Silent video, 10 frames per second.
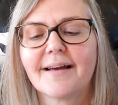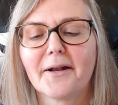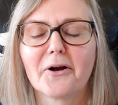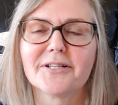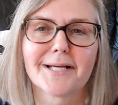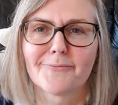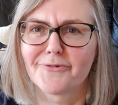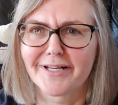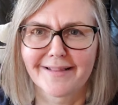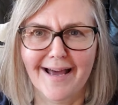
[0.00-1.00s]
I had a hard time
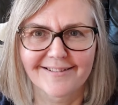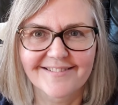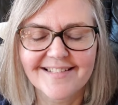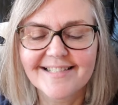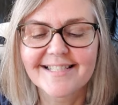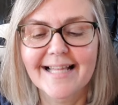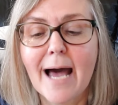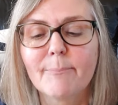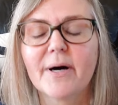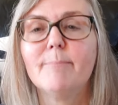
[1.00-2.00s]
reading that.
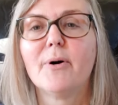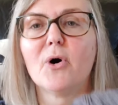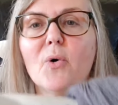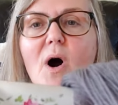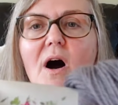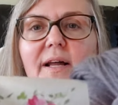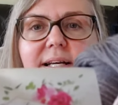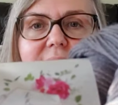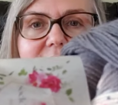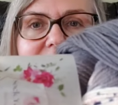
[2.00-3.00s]
Slap a Bow on
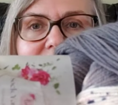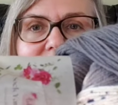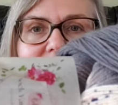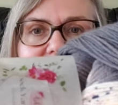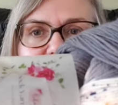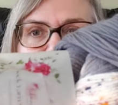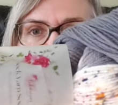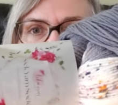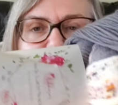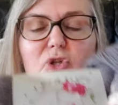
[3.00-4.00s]
It.
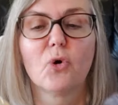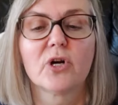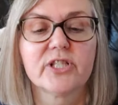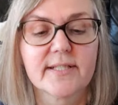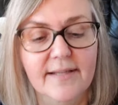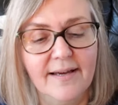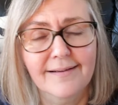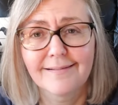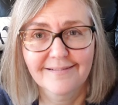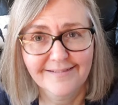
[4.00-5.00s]
Just gorgeous.
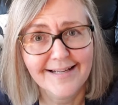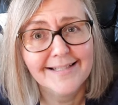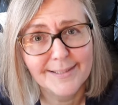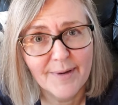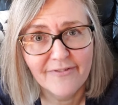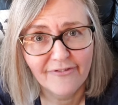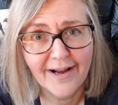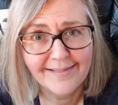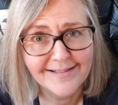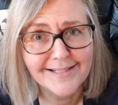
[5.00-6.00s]
And yes, my
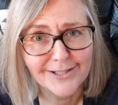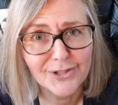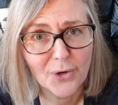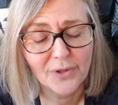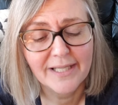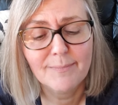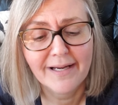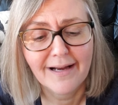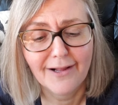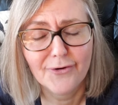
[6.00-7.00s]
friend, this is totally
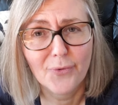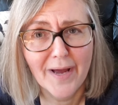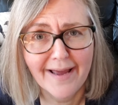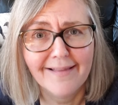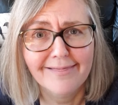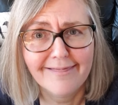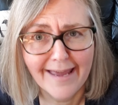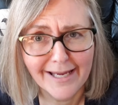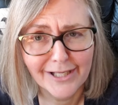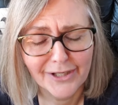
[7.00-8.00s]
my colorway, and
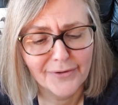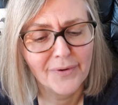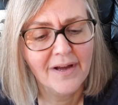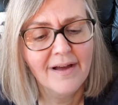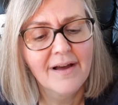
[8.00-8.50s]
thank you.